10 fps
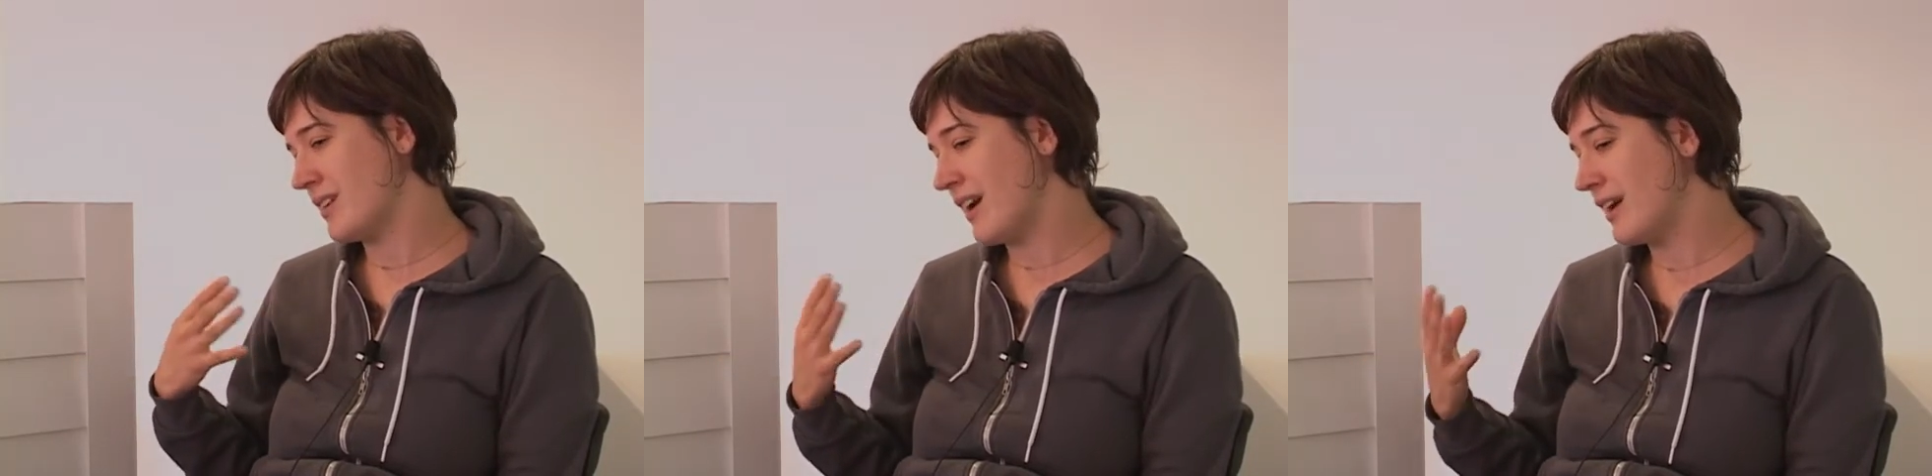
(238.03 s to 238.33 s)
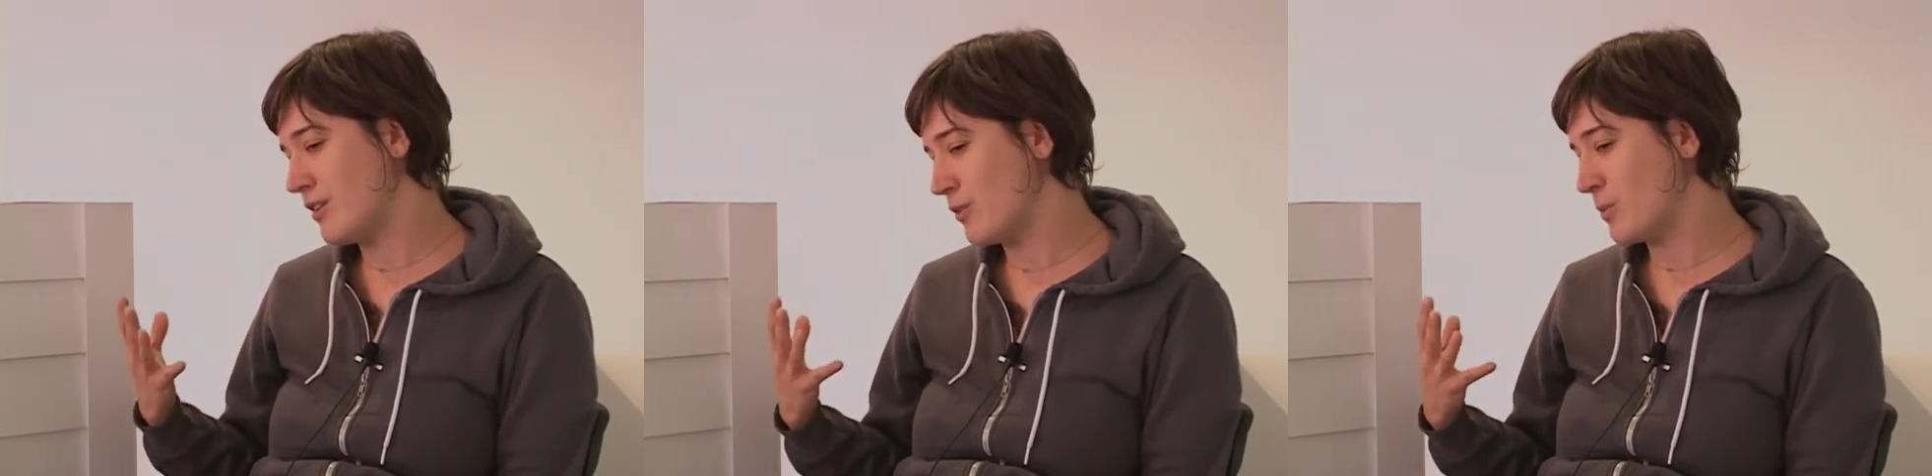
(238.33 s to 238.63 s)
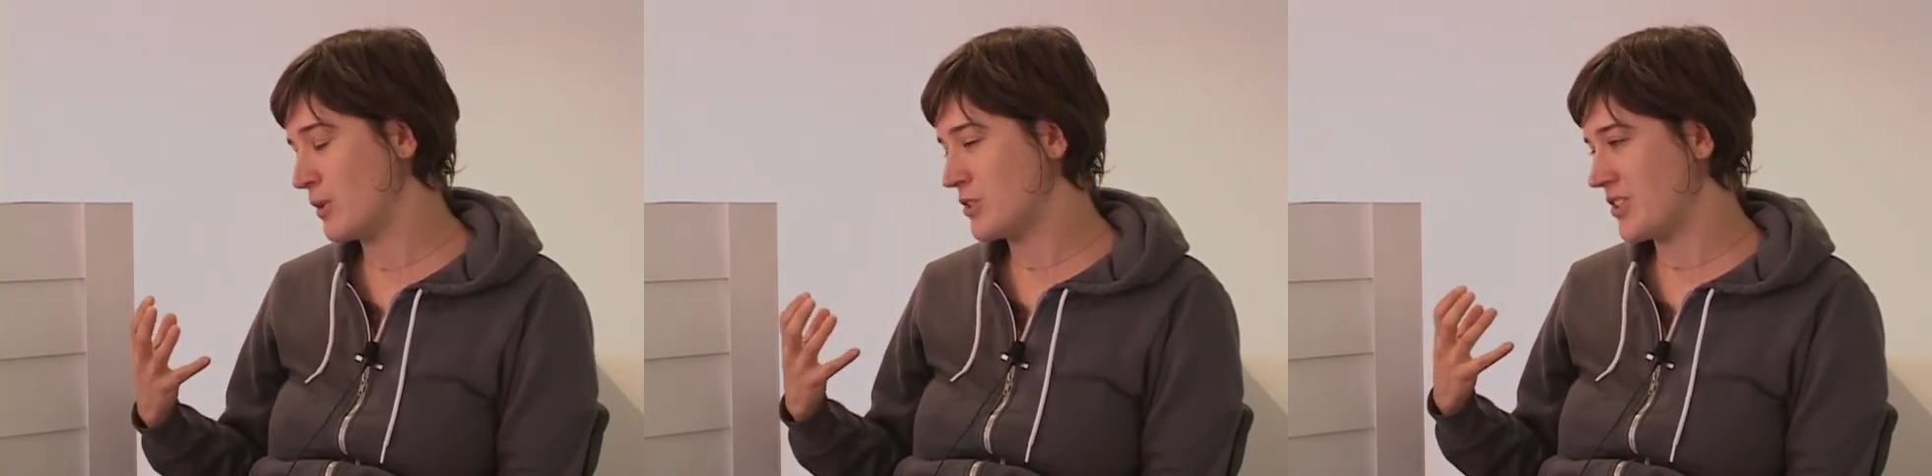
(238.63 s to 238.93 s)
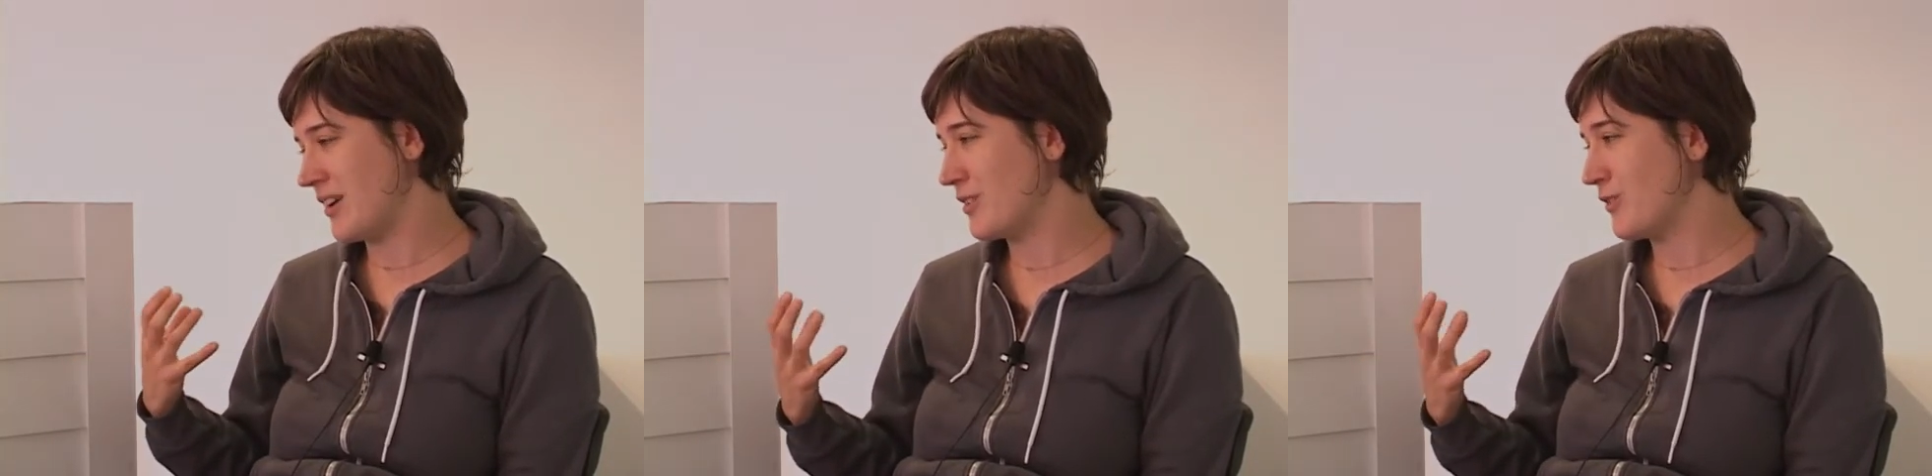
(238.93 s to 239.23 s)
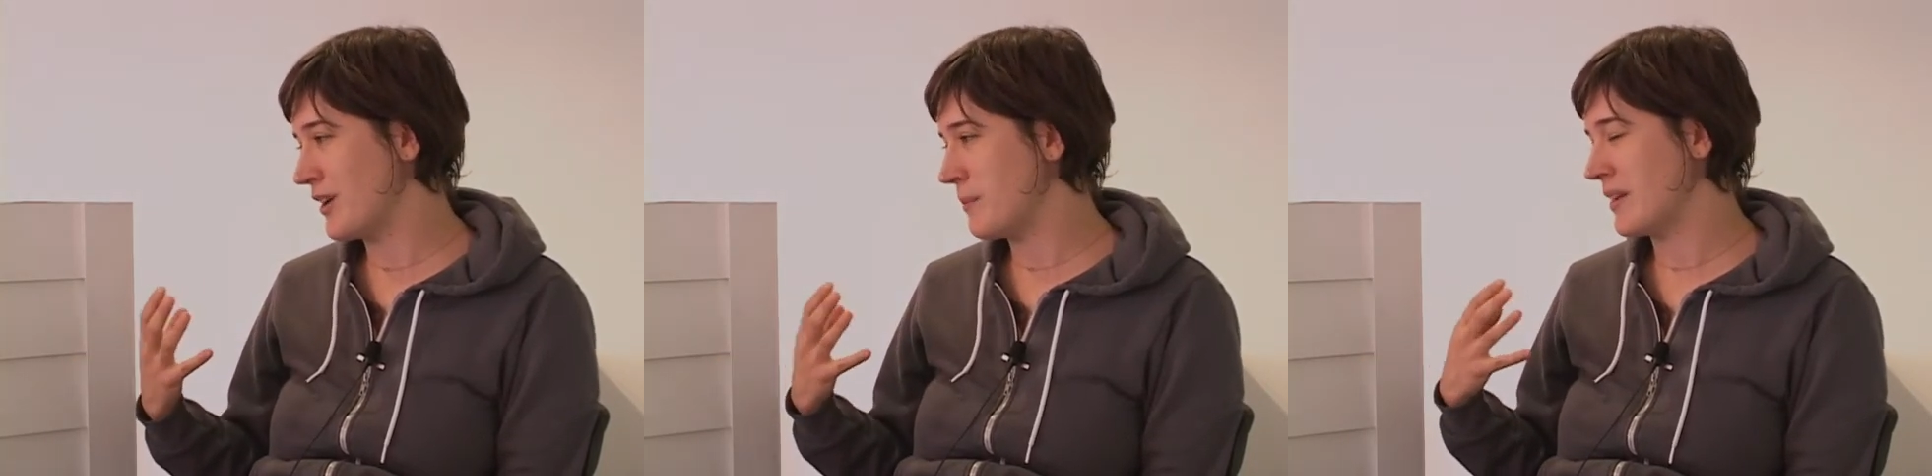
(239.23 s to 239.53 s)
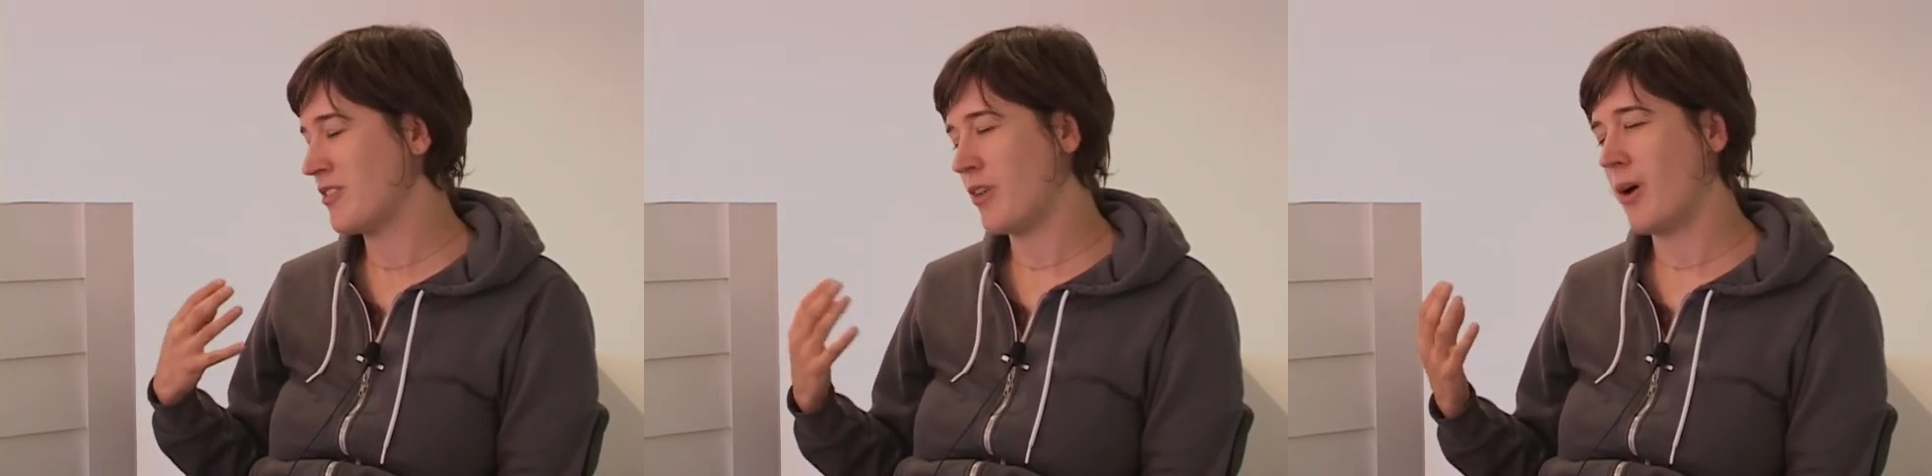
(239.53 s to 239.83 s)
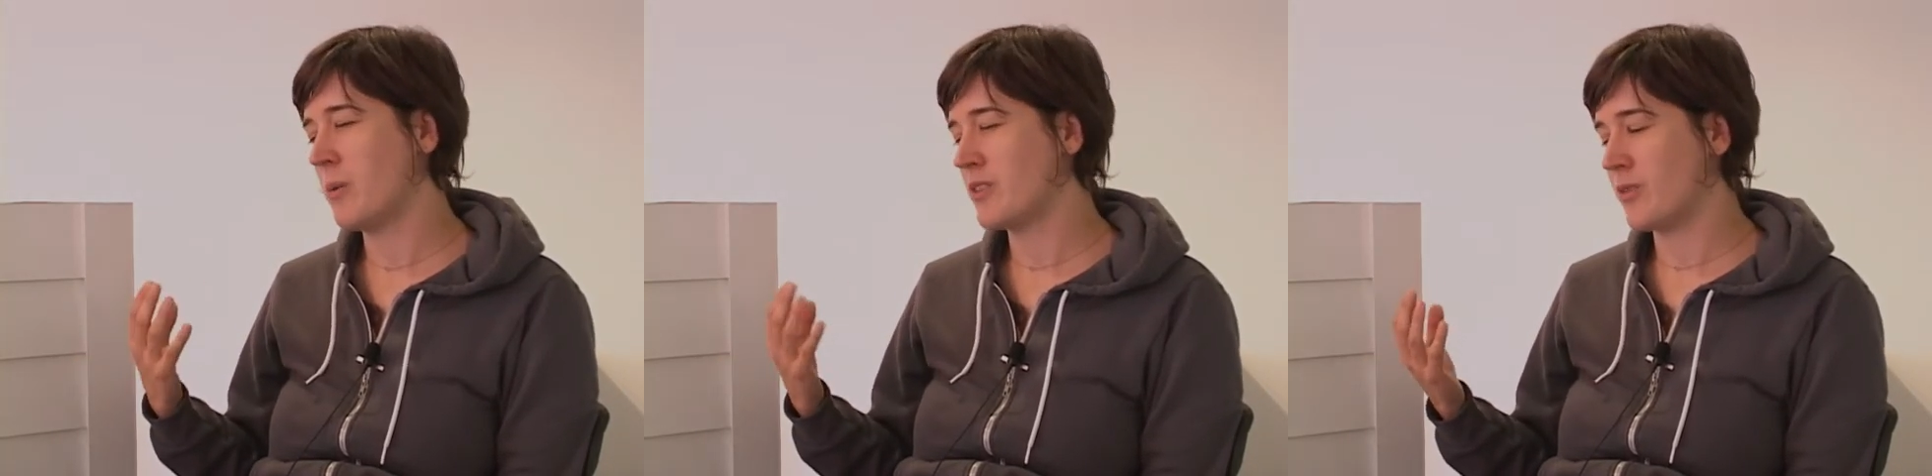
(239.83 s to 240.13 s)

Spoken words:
kind of push out of it, but it's always